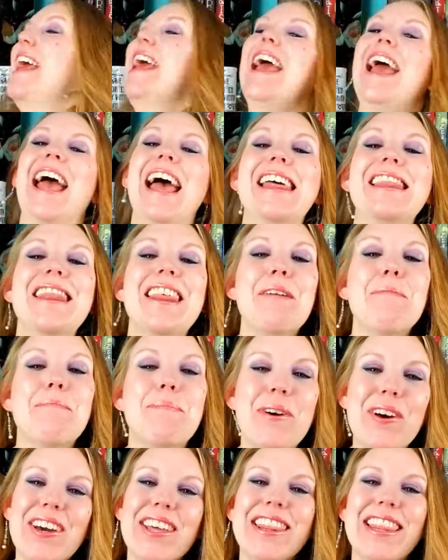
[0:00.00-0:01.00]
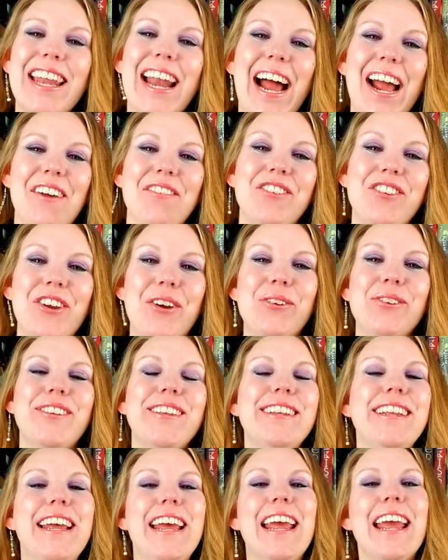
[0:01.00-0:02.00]
And the book that I have
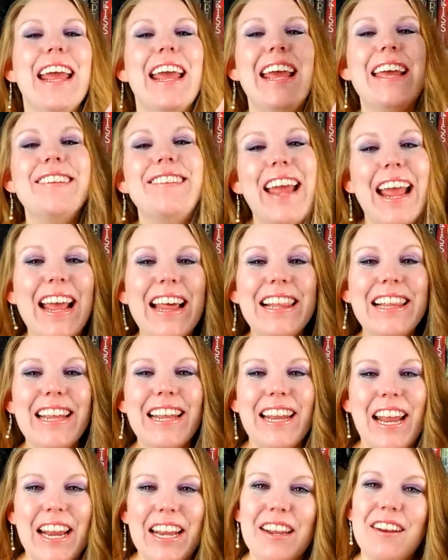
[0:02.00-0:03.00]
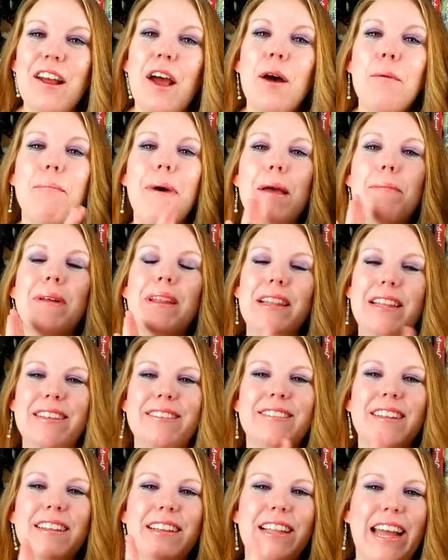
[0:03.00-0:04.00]
chosen is Alienated by
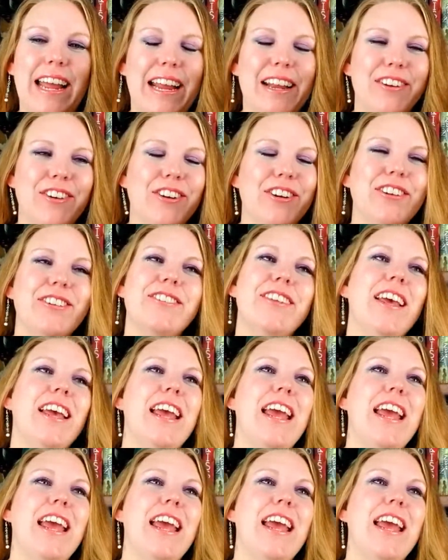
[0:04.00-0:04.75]
Melissa Landers.